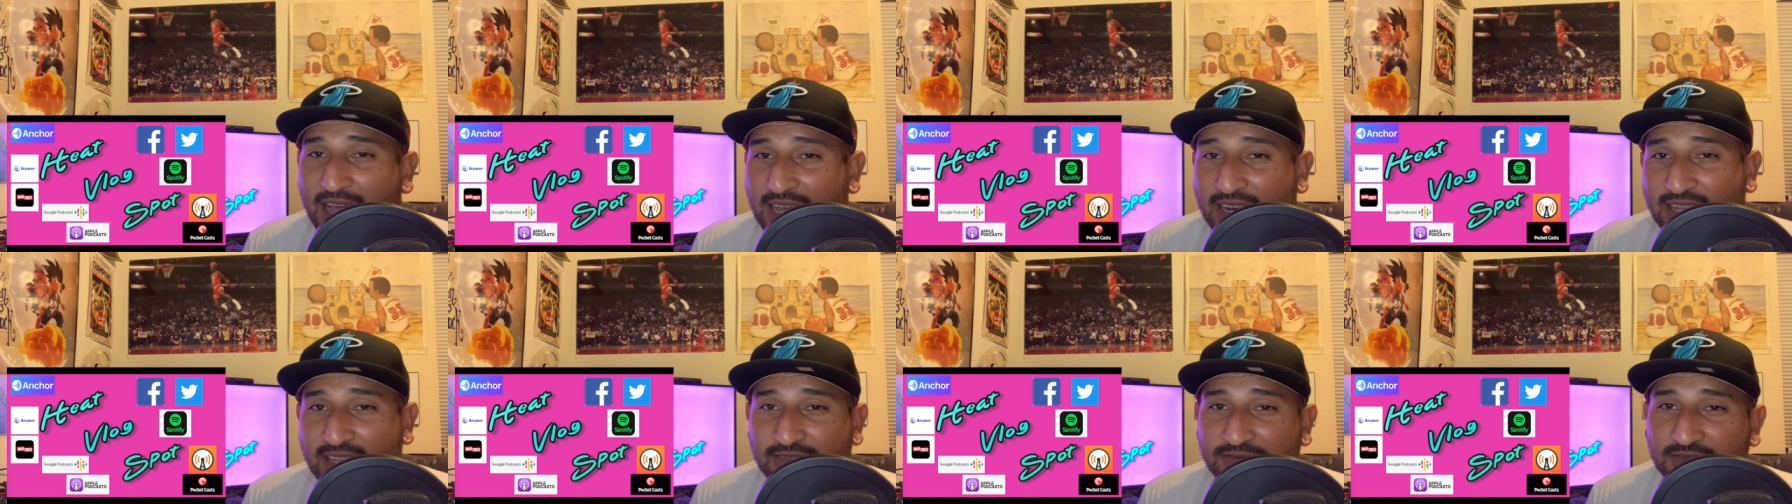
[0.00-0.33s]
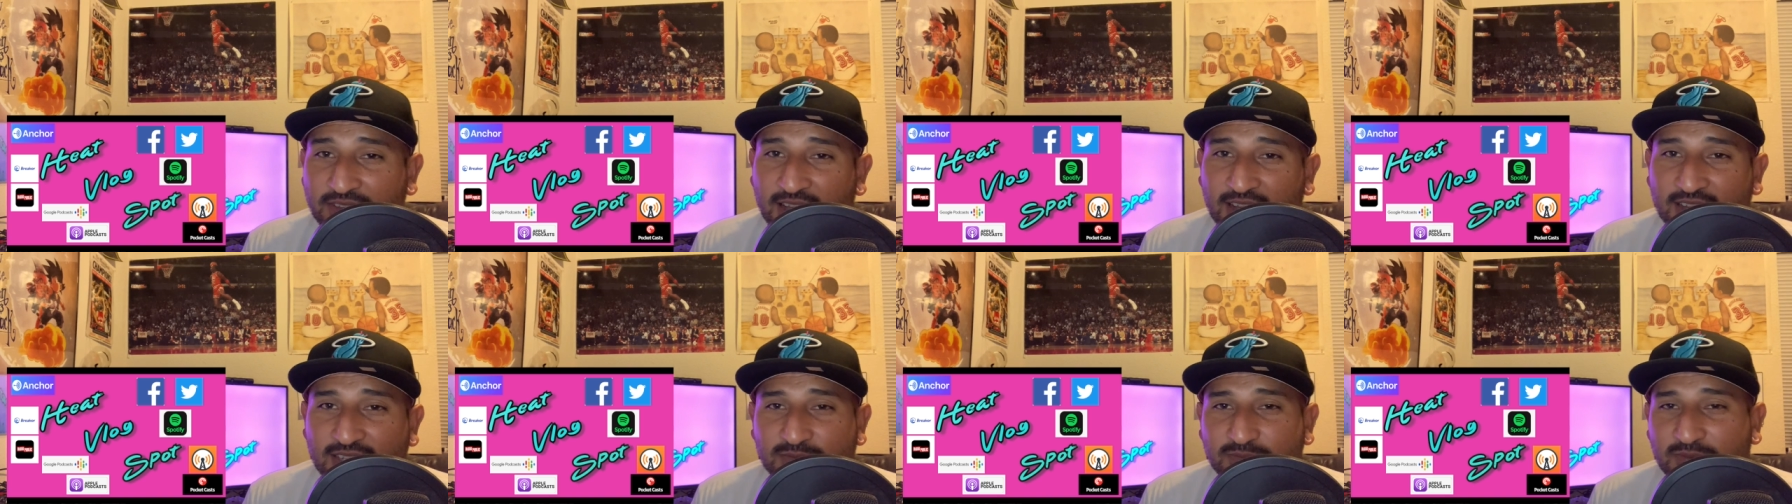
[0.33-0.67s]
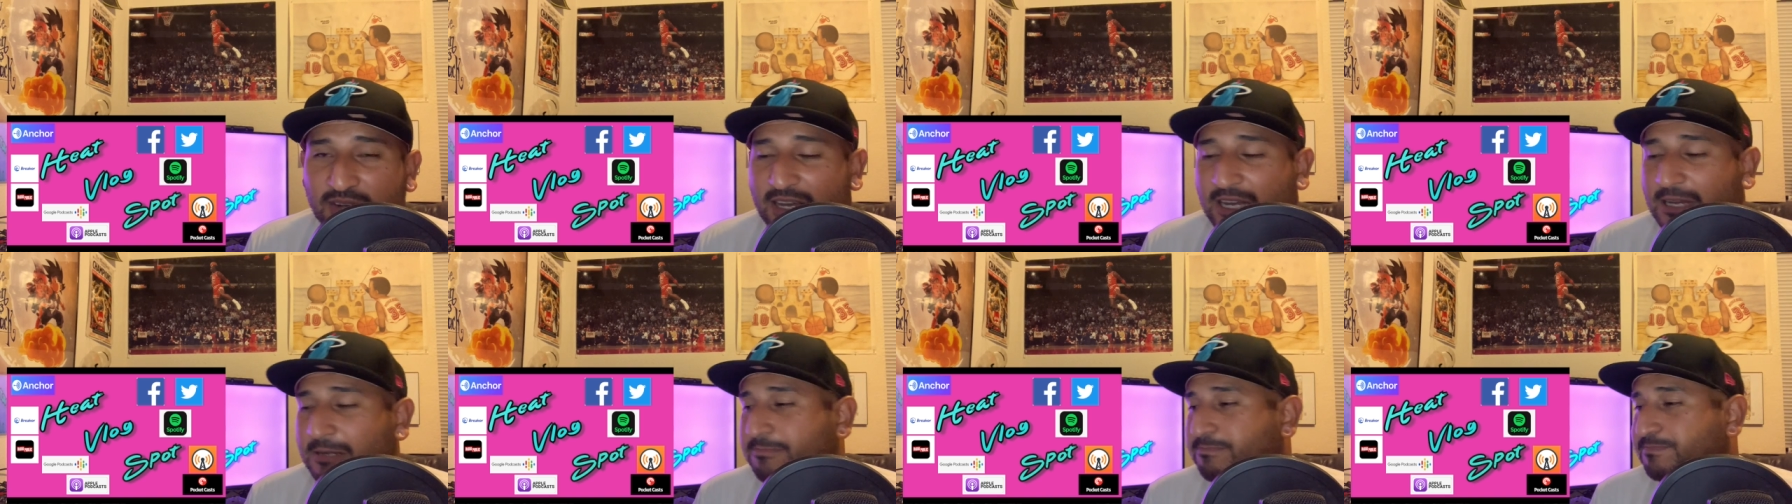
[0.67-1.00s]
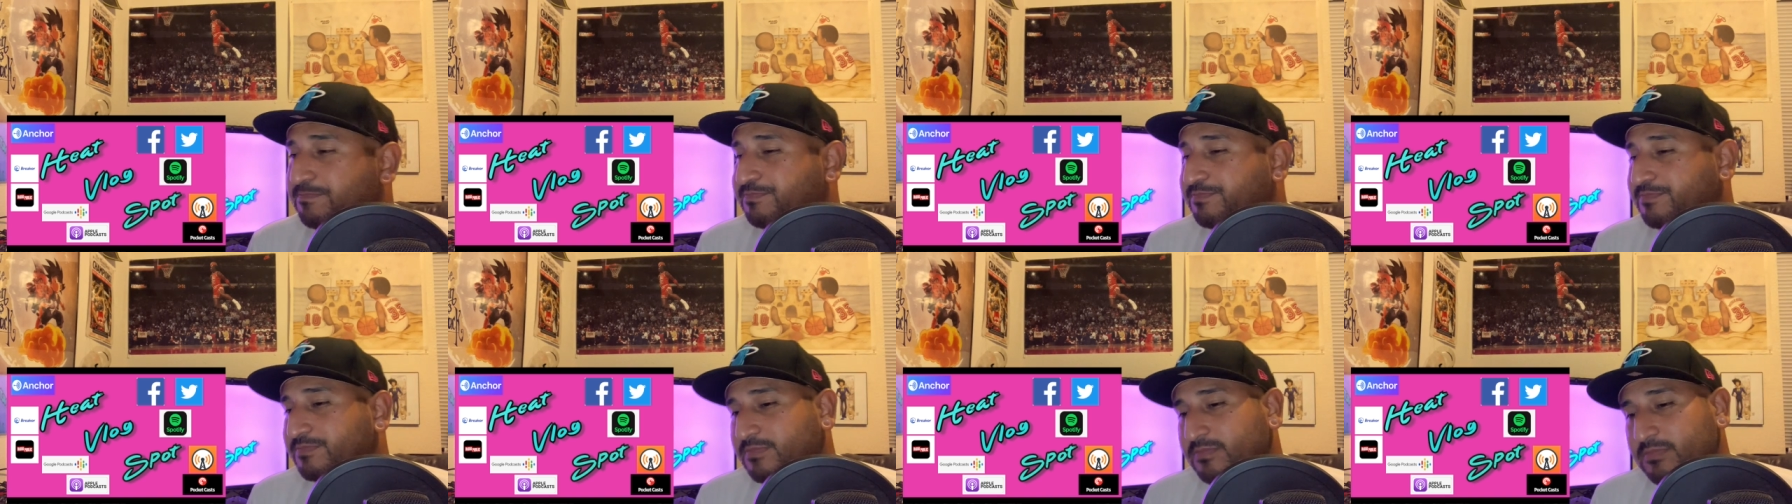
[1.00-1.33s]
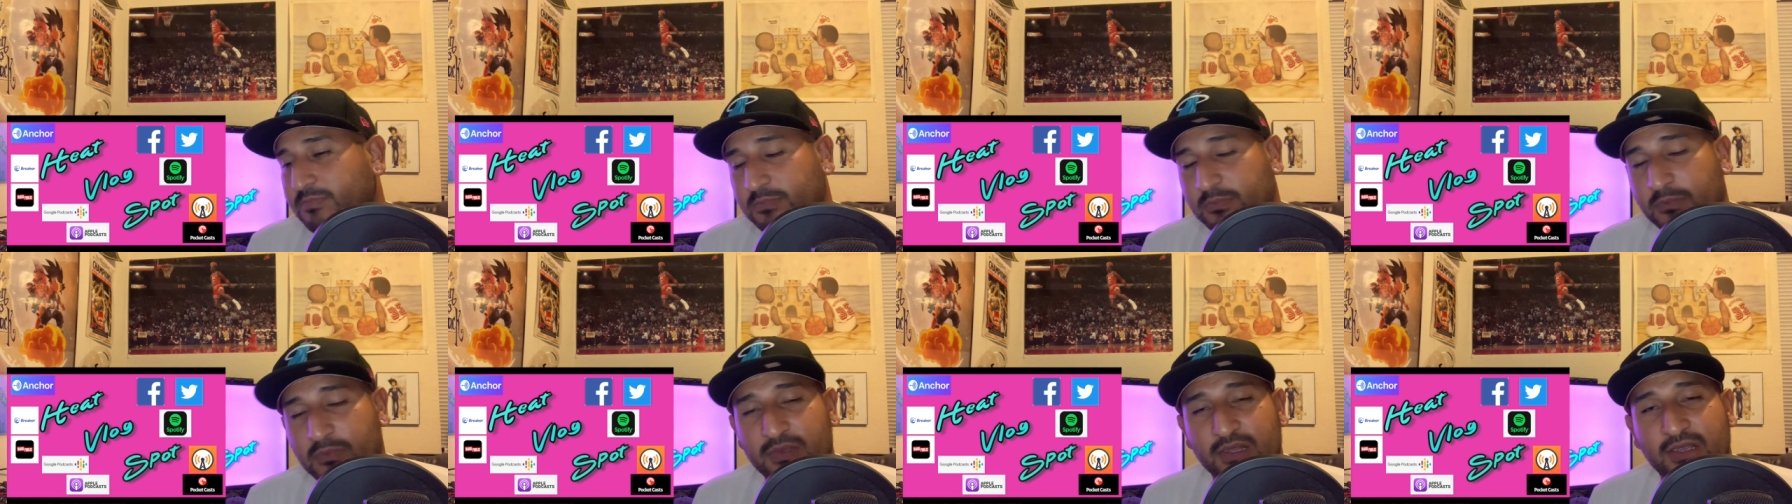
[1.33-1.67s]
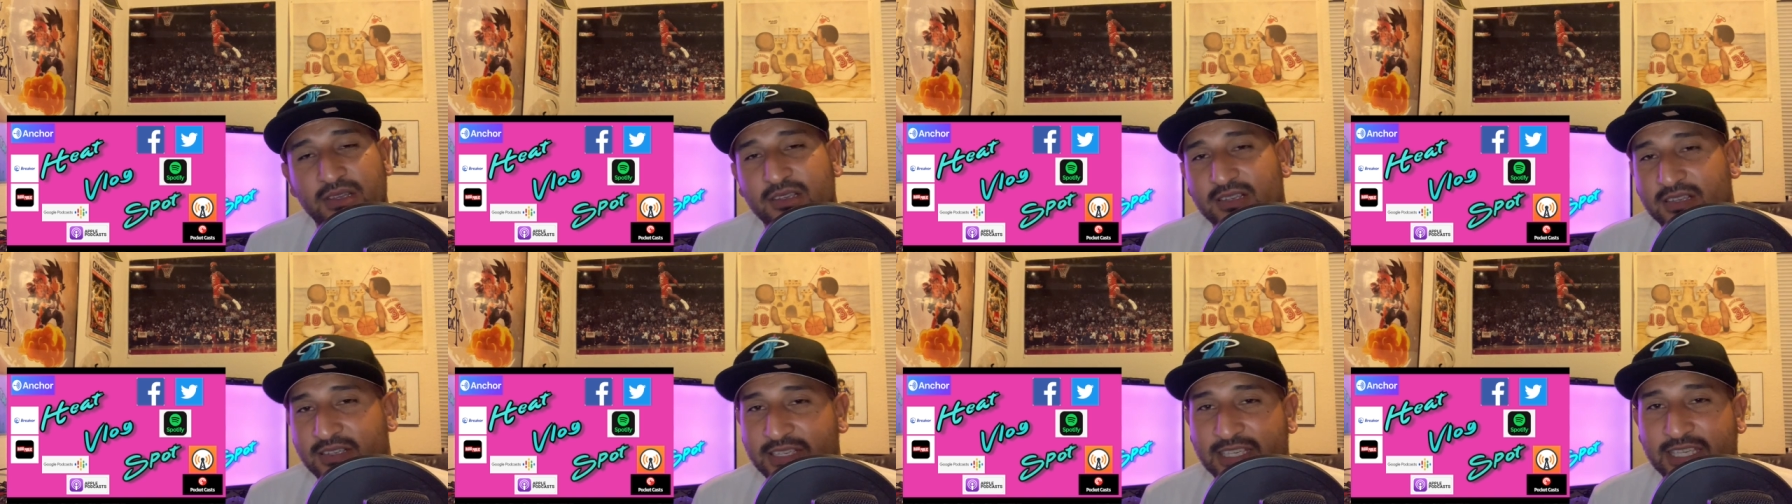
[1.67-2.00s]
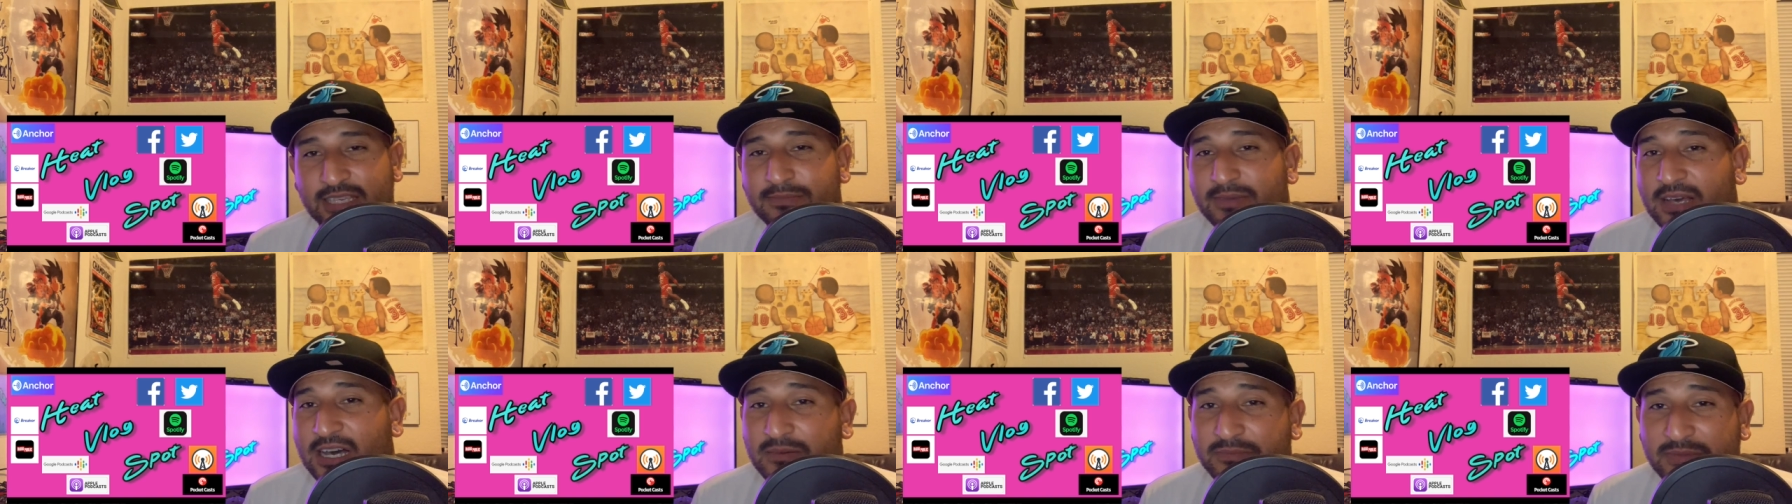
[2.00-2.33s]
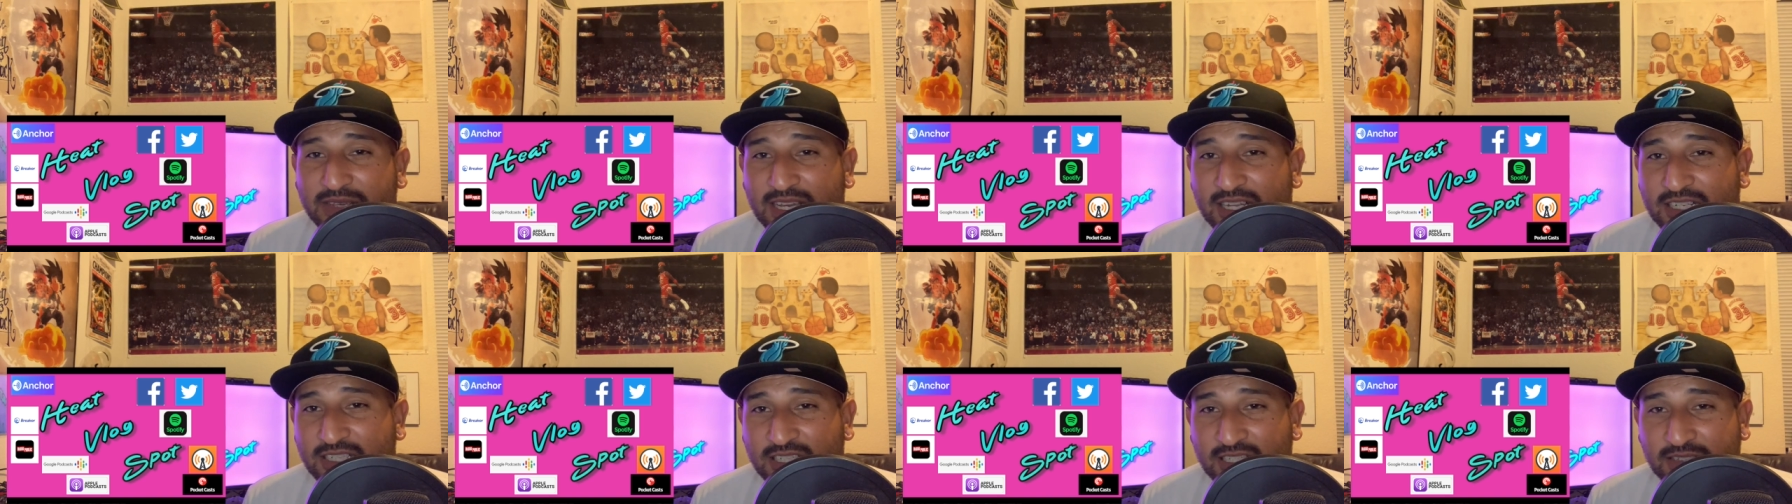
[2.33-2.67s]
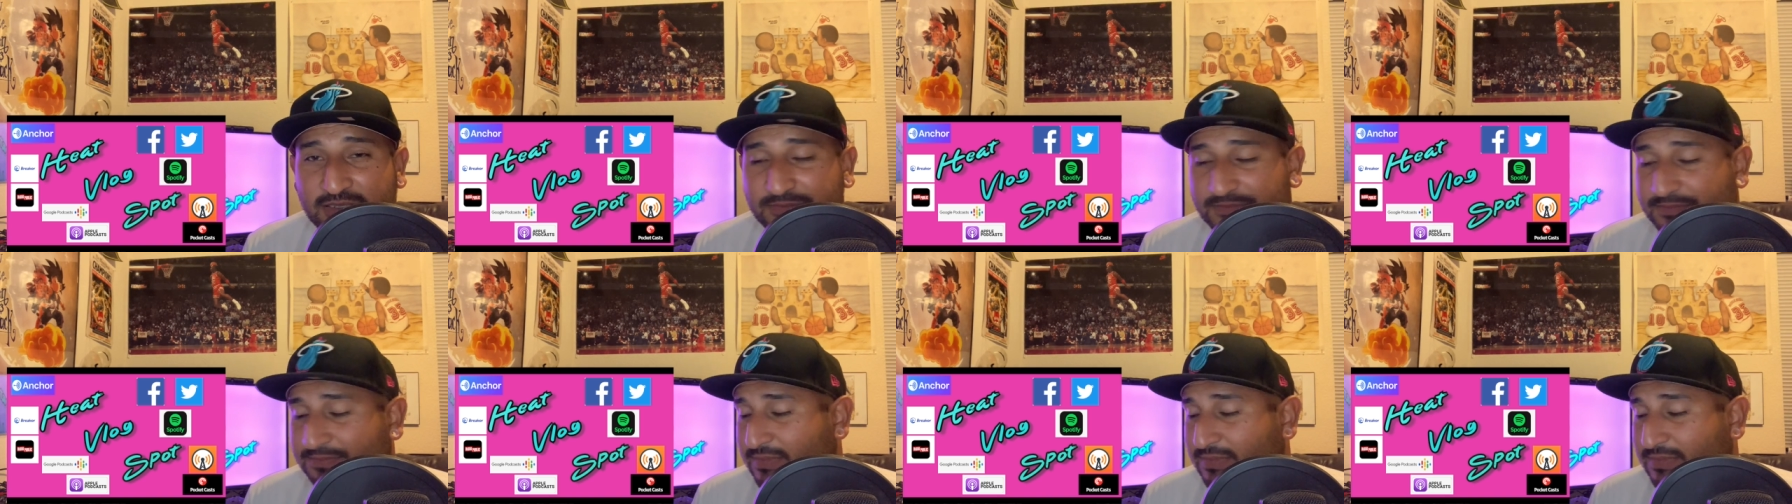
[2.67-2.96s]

HeatVlogSpot. You can email me at Gmail,